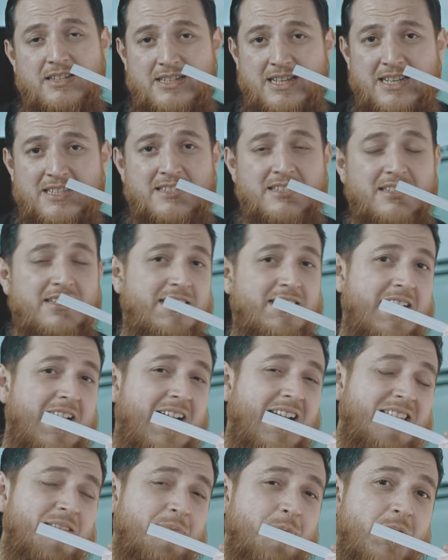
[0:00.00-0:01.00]
Yes, it
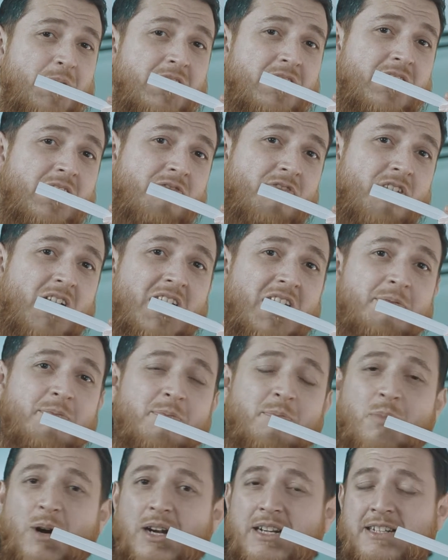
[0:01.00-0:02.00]
has mineral
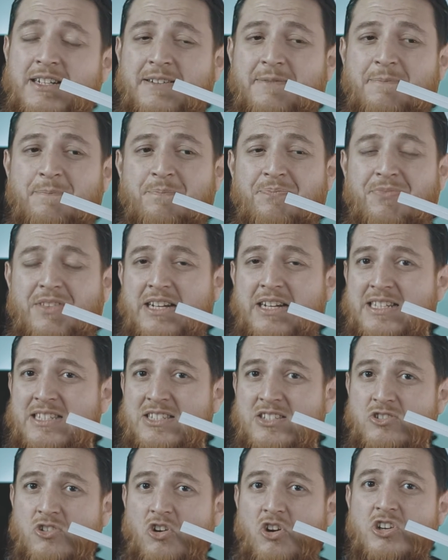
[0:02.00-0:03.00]
vibe, but it
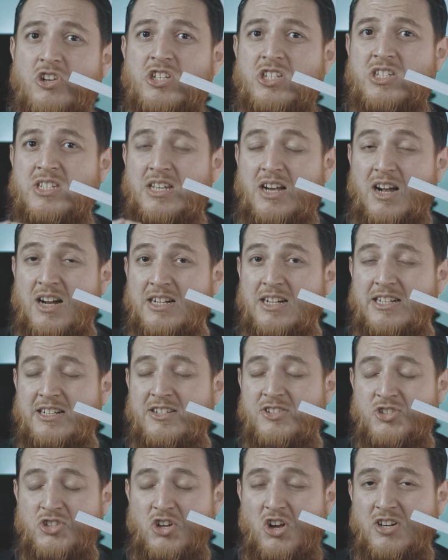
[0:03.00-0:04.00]
is not
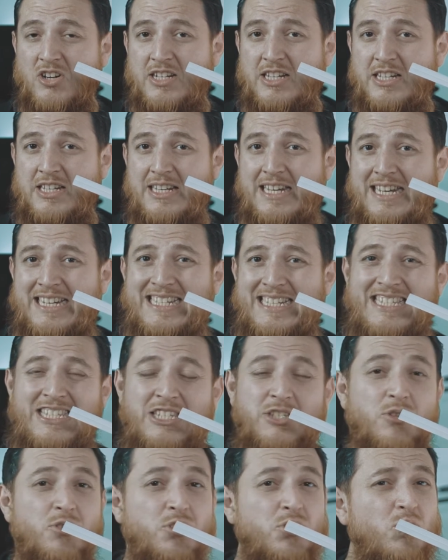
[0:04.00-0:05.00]
salty. It is
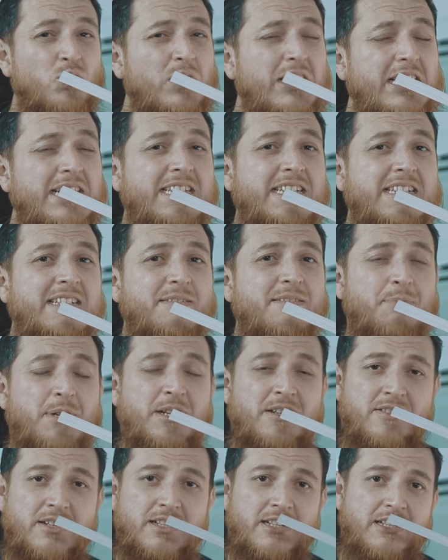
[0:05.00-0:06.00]
sweet
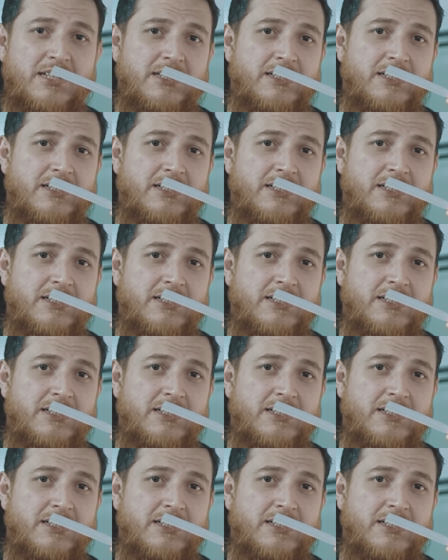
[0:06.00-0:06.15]
mineral.